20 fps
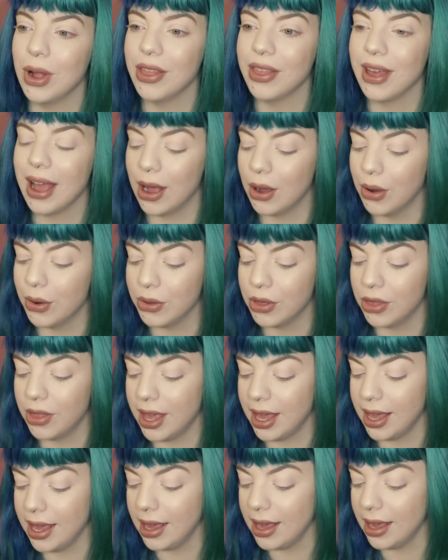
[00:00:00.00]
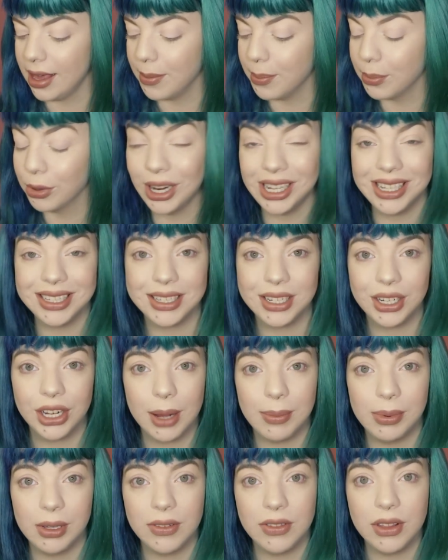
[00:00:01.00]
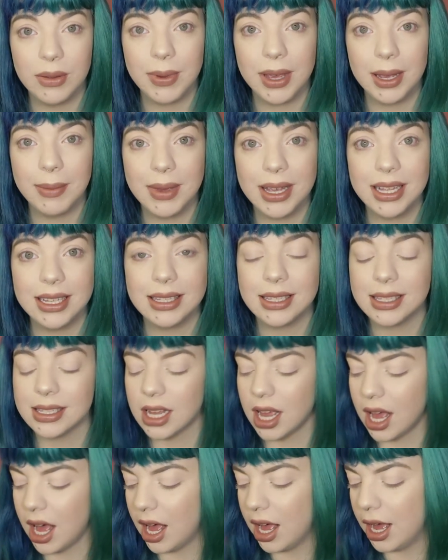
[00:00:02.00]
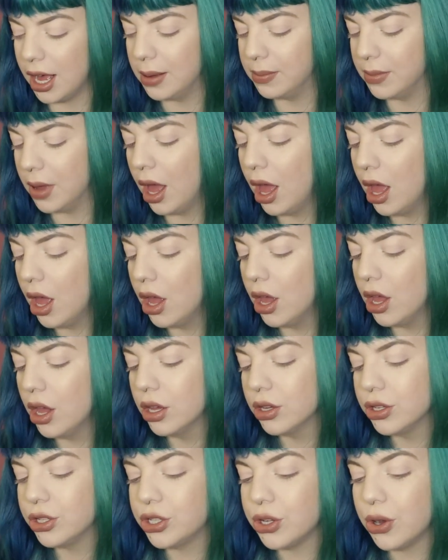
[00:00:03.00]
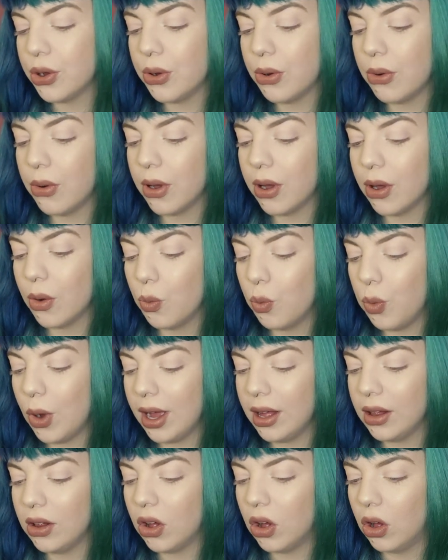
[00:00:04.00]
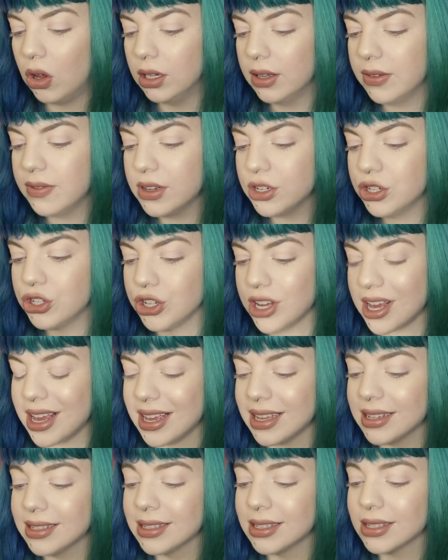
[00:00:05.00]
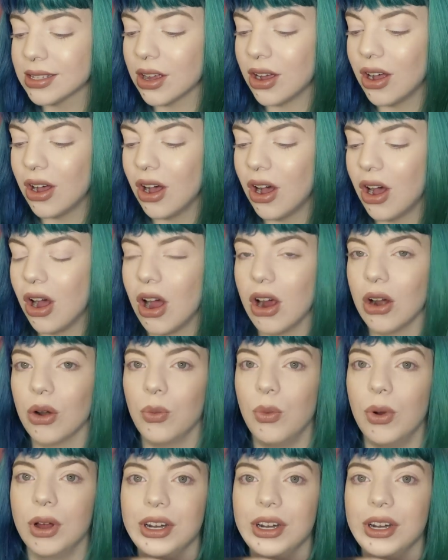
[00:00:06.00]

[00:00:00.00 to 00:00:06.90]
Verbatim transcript: with how they pressed a couple of the pigments. Um, so while all of the shades are